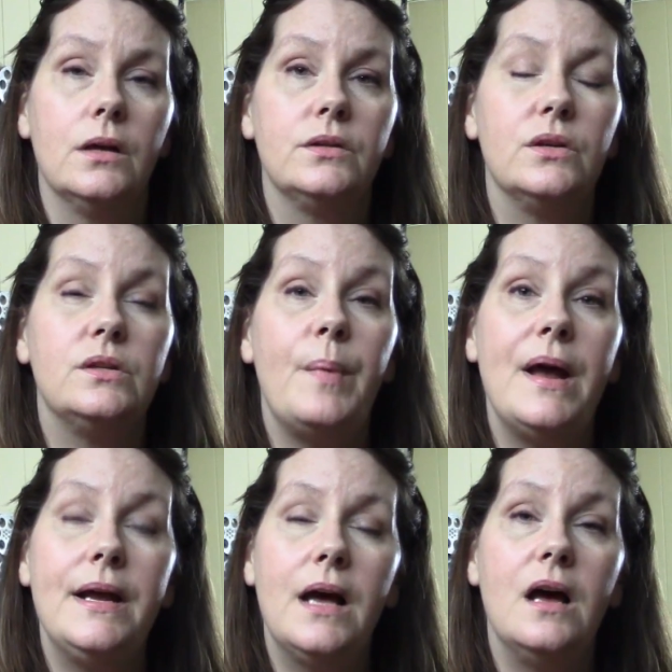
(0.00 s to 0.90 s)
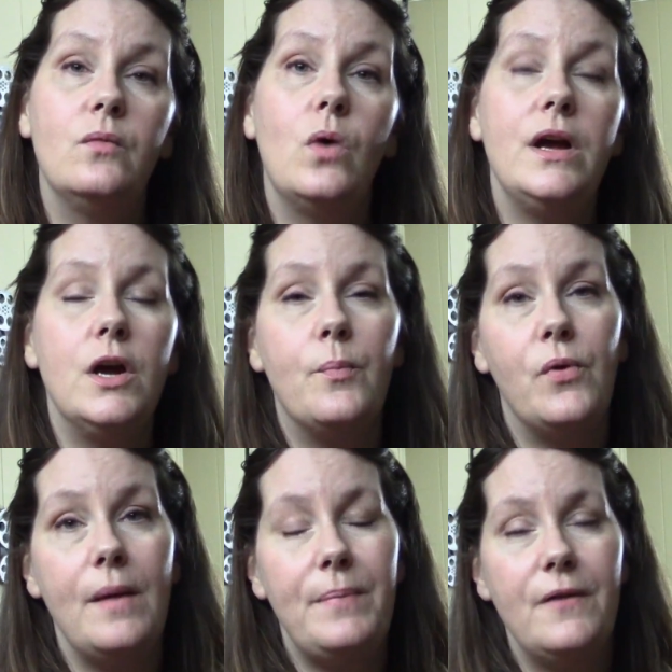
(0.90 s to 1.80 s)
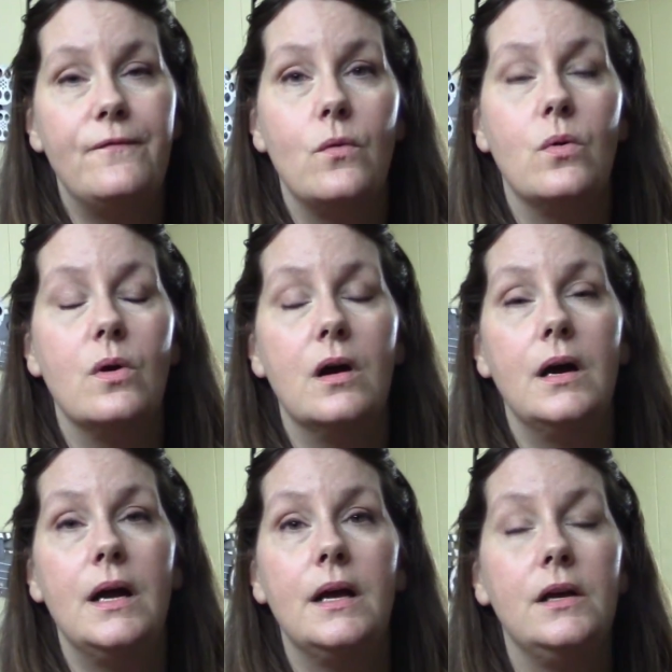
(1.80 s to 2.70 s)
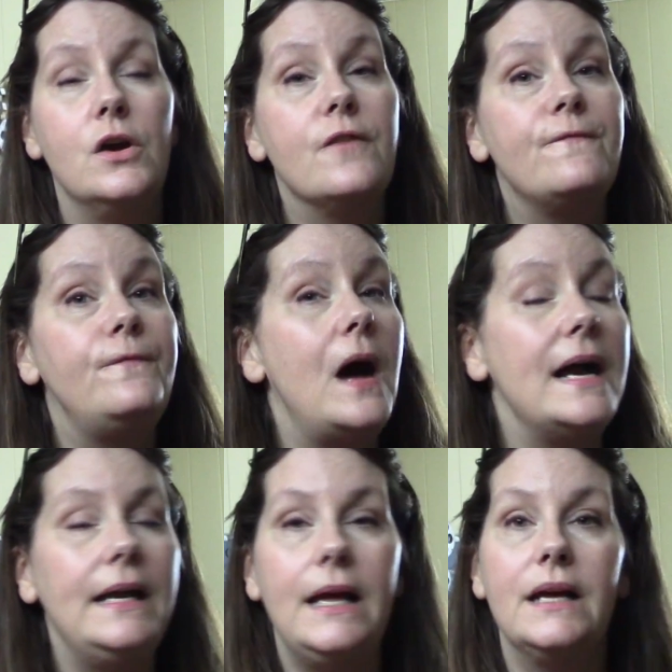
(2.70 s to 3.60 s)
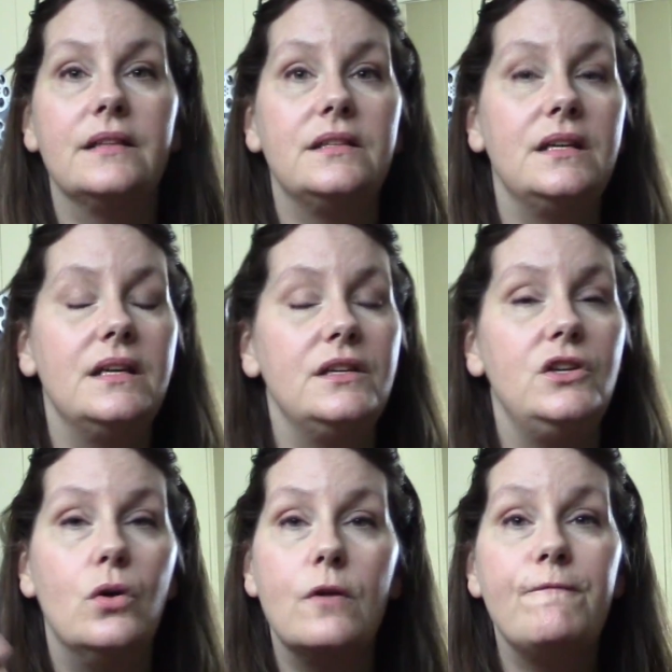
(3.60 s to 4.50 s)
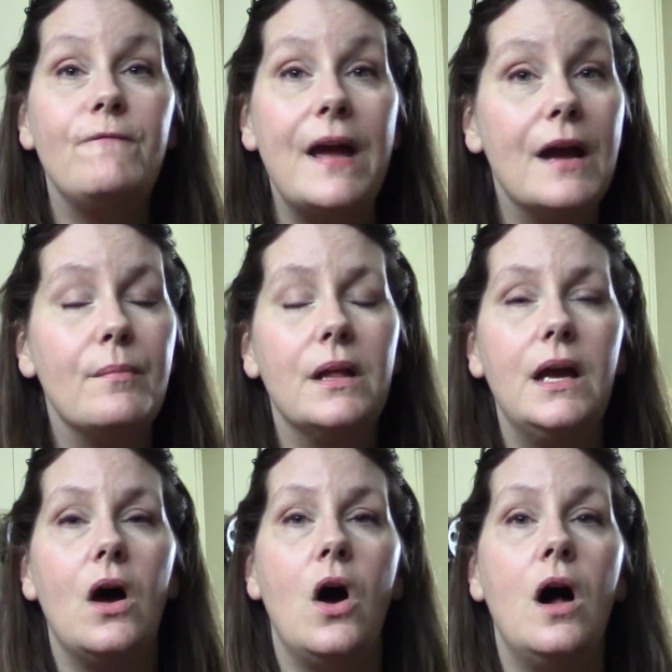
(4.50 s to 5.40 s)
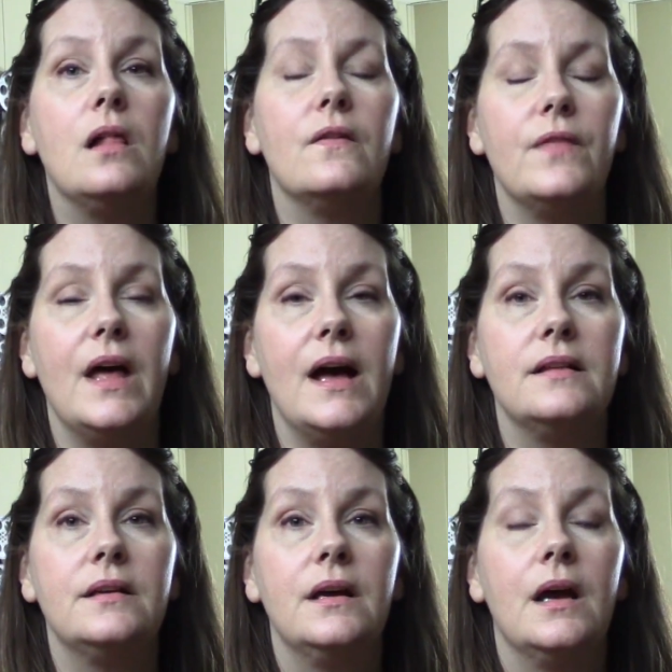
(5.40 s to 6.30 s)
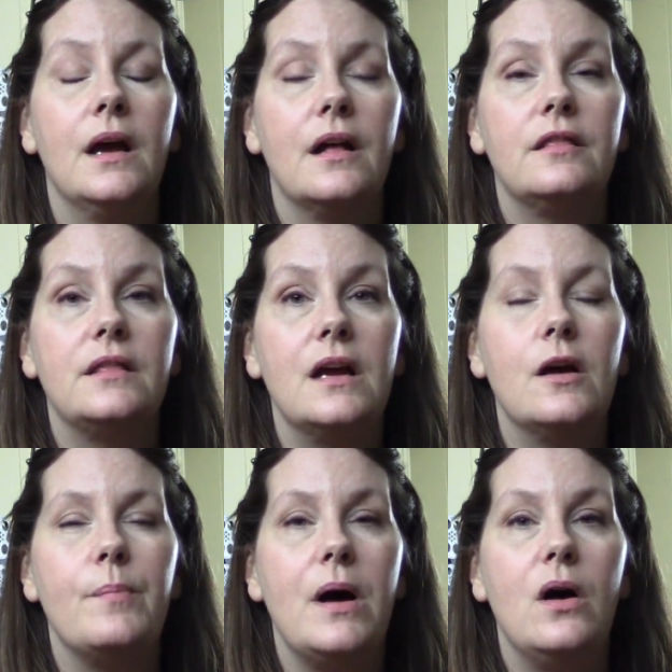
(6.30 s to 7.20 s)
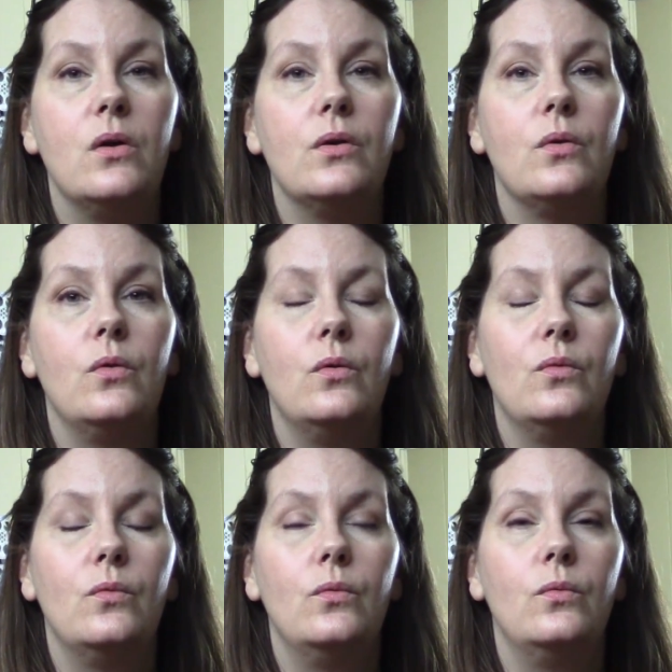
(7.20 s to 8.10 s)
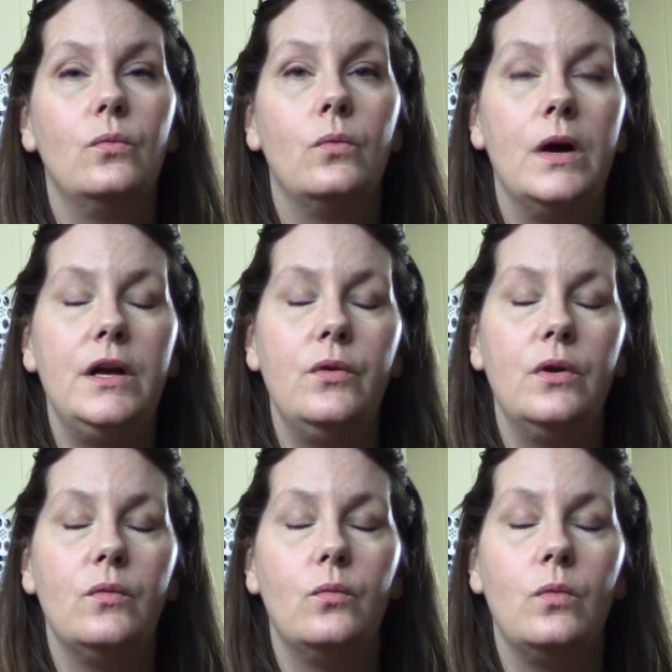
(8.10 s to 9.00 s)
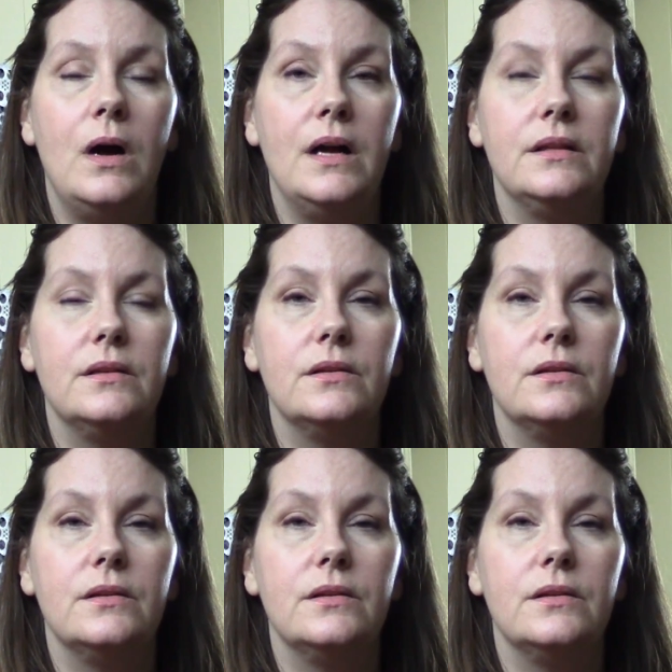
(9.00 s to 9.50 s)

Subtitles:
So depending on what you're prepping for, your finances, your family, all of that, think about what you would want